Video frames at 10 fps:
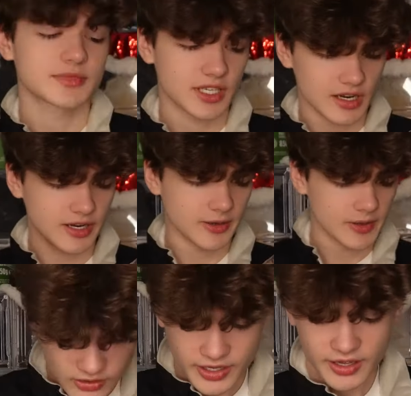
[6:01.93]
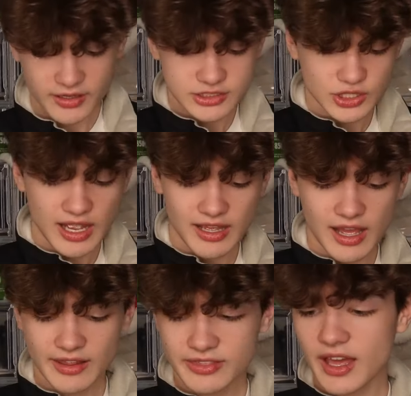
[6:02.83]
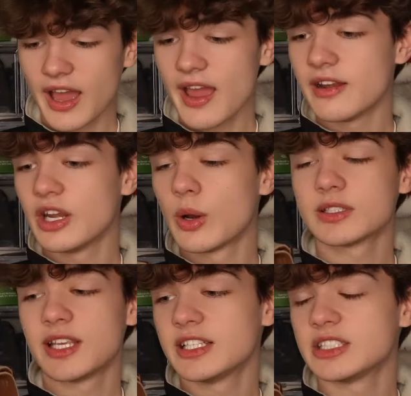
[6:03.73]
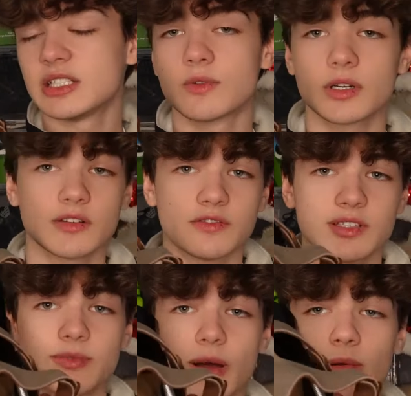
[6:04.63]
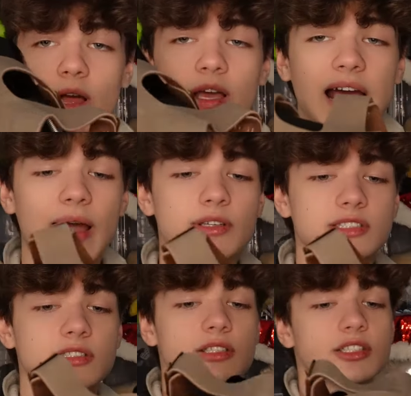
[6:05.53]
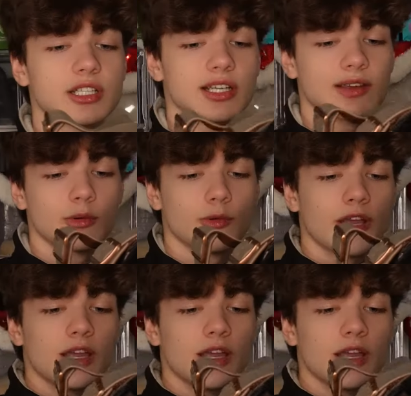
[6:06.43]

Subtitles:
All right. Okay. So I thought I had no intention of wearing the flip flop kind. I was literally just gonna give them away.